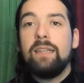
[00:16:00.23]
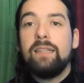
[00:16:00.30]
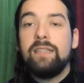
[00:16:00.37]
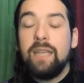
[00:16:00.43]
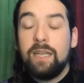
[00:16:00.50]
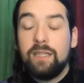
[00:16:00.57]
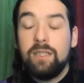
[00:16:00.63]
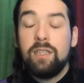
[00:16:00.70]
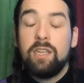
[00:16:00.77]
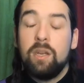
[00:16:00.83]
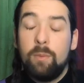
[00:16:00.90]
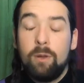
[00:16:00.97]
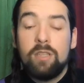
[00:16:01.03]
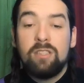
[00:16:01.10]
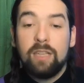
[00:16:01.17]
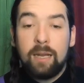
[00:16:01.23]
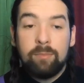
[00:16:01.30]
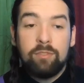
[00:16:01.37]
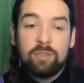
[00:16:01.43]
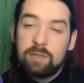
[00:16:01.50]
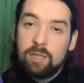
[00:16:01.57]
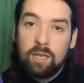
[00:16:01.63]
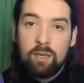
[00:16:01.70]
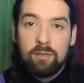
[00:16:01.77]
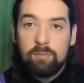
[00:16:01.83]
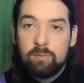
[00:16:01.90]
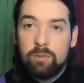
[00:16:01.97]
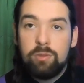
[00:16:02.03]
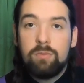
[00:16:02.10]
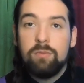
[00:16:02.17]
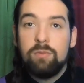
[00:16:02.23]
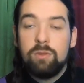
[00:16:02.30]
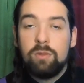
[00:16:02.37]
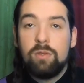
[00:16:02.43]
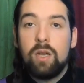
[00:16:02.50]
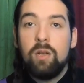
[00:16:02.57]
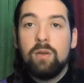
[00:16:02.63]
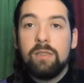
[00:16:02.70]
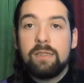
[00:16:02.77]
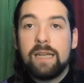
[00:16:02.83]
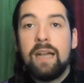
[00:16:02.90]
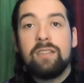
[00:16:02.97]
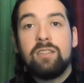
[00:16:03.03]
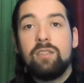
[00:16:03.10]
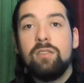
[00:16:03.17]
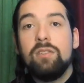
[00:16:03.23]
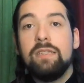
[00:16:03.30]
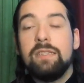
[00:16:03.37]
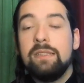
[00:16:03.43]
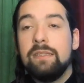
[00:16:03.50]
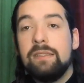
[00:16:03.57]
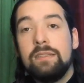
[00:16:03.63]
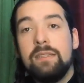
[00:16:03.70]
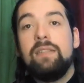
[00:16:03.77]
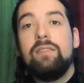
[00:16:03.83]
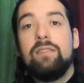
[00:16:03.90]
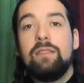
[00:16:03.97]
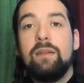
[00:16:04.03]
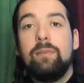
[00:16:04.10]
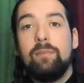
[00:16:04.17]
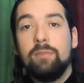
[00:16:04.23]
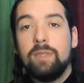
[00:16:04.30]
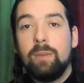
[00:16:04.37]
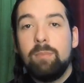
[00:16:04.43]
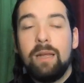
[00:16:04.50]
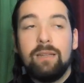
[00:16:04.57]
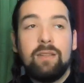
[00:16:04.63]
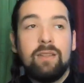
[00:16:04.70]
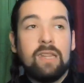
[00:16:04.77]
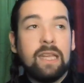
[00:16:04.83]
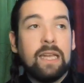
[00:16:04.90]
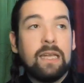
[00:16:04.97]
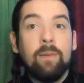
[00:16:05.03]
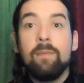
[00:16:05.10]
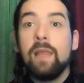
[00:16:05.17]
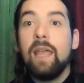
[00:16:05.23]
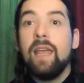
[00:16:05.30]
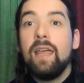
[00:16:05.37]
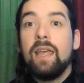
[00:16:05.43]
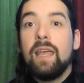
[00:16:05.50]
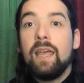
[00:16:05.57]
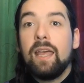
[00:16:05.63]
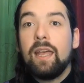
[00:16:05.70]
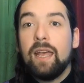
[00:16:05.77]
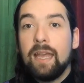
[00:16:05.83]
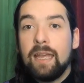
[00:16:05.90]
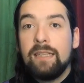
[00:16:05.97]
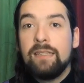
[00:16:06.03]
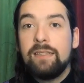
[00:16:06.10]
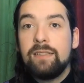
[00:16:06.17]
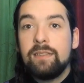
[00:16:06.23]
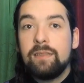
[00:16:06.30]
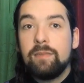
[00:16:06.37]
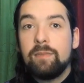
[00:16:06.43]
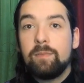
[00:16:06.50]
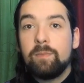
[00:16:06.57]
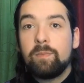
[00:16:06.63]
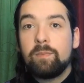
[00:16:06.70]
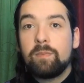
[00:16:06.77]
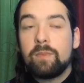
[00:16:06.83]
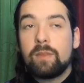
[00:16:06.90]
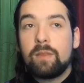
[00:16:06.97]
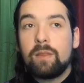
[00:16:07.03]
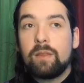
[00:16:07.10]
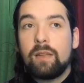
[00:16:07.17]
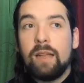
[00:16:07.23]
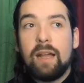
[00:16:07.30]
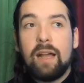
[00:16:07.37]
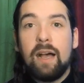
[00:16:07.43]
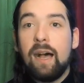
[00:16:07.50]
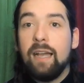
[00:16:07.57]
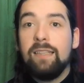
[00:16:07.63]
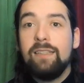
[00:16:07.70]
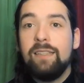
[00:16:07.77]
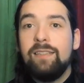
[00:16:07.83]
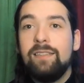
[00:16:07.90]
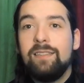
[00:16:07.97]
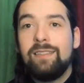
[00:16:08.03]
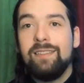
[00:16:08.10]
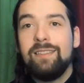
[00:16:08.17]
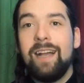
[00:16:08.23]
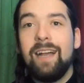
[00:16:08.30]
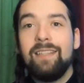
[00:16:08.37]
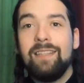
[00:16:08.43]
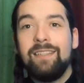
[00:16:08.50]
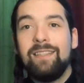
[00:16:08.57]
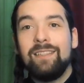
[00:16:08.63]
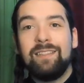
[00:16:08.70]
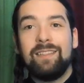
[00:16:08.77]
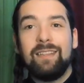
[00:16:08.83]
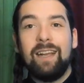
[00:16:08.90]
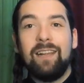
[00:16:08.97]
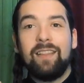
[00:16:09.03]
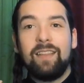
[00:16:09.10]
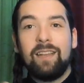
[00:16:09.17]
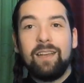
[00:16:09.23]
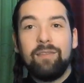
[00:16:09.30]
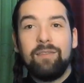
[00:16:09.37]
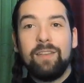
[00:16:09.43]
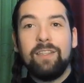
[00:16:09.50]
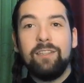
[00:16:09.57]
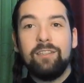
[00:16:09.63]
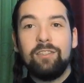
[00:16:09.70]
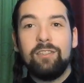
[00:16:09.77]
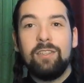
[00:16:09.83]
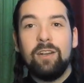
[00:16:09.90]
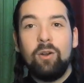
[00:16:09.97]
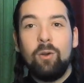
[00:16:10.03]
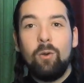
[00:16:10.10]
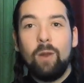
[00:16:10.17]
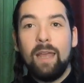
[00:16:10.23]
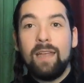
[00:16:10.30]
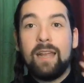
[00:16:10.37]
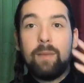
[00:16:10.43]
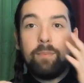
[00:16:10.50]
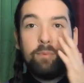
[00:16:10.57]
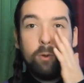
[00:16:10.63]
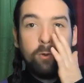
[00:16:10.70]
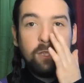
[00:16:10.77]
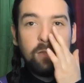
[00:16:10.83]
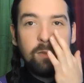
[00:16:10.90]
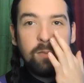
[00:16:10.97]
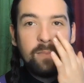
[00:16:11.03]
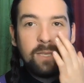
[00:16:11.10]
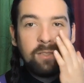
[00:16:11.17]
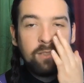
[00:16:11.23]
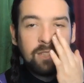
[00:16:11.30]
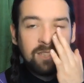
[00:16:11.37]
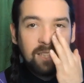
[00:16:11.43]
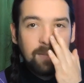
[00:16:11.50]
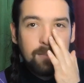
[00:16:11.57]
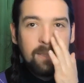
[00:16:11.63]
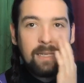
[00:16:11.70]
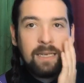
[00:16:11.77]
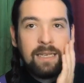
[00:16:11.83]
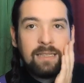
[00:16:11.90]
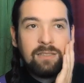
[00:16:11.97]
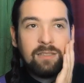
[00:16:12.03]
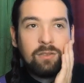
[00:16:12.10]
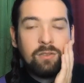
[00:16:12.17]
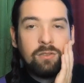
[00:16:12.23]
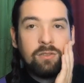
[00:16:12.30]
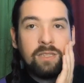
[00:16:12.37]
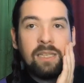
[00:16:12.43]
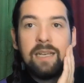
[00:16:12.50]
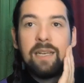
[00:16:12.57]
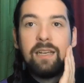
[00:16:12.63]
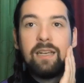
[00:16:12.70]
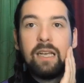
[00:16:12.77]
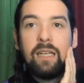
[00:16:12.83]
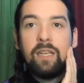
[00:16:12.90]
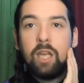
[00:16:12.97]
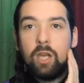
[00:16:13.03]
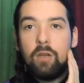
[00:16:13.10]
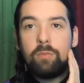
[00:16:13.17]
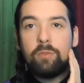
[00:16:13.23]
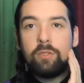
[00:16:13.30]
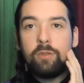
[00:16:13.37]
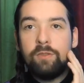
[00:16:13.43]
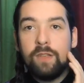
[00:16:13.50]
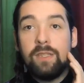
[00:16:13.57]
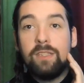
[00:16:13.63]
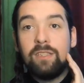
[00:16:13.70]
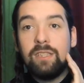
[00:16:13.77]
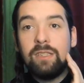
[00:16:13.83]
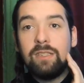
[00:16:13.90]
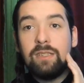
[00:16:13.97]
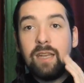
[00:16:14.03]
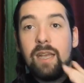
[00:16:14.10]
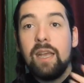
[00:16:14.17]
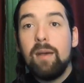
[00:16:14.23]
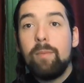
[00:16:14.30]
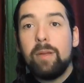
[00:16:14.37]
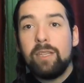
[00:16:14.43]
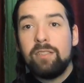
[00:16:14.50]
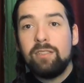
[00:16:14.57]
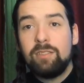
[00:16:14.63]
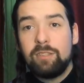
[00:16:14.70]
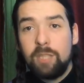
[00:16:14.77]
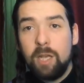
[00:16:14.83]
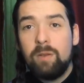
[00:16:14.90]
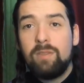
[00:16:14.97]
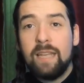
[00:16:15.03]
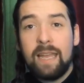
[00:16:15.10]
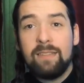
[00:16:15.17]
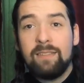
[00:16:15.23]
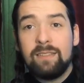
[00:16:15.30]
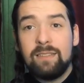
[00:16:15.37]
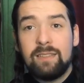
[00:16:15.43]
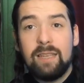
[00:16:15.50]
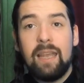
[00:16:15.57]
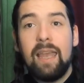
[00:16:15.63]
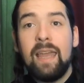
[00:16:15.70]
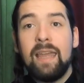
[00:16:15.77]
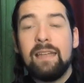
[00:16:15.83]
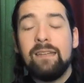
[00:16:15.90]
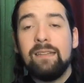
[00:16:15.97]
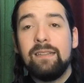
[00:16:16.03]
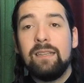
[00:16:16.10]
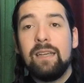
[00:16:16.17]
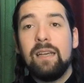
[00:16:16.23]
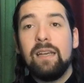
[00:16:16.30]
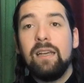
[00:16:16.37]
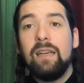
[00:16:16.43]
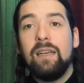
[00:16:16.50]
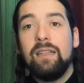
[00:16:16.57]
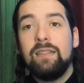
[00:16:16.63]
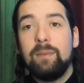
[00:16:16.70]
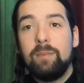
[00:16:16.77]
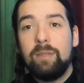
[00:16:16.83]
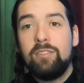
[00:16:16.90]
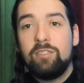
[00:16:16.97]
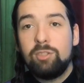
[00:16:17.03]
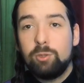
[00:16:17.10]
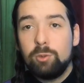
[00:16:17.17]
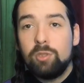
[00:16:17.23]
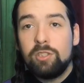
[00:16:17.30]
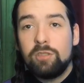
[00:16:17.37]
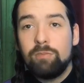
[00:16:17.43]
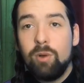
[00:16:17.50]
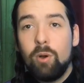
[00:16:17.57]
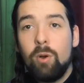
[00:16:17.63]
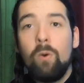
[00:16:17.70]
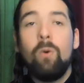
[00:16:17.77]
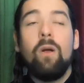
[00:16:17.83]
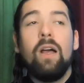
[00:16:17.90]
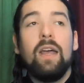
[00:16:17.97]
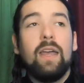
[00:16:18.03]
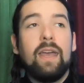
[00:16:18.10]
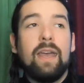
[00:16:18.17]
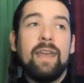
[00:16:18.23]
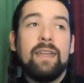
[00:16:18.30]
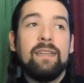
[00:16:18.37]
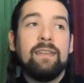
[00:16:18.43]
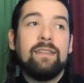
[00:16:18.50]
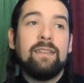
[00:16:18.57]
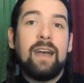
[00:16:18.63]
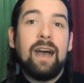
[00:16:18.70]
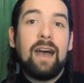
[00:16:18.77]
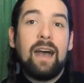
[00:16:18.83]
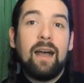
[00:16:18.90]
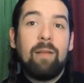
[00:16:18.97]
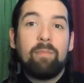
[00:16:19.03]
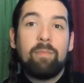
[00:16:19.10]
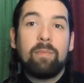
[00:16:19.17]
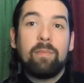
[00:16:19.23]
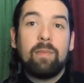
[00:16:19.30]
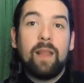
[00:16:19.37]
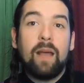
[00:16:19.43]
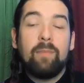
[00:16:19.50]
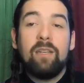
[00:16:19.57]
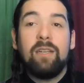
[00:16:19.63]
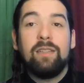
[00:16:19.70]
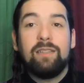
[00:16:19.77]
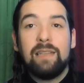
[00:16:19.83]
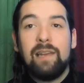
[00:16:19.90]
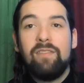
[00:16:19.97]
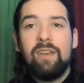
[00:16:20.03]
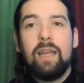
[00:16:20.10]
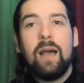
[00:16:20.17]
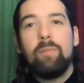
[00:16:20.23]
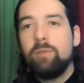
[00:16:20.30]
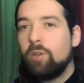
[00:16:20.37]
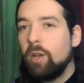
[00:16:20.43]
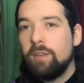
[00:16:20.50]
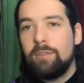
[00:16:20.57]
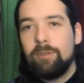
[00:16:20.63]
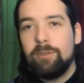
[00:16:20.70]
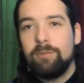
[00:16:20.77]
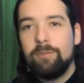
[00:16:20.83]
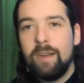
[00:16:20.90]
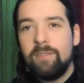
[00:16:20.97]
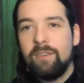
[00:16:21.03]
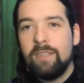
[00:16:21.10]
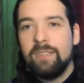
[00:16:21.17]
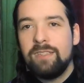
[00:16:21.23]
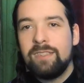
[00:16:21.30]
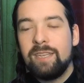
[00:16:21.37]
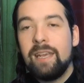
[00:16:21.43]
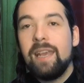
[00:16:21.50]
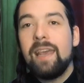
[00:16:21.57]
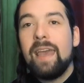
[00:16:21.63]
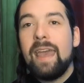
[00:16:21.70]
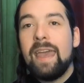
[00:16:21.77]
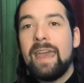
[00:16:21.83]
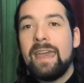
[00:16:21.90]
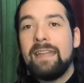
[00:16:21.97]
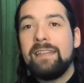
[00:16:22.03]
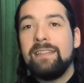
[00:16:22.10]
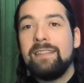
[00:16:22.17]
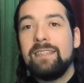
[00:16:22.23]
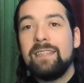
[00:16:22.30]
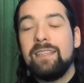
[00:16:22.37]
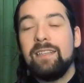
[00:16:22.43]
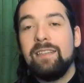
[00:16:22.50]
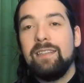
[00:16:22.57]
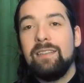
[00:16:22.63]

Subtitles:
I decided, you know what, I'm just going to go and cast on and knit the bloody thing. And I knitted it, I think I finished the whole, and I brought it with me to Serbia later on in hopes to finish it, but it's so dense and it's a bit too small, and I mean, it's lovely. I'm going to unravel it and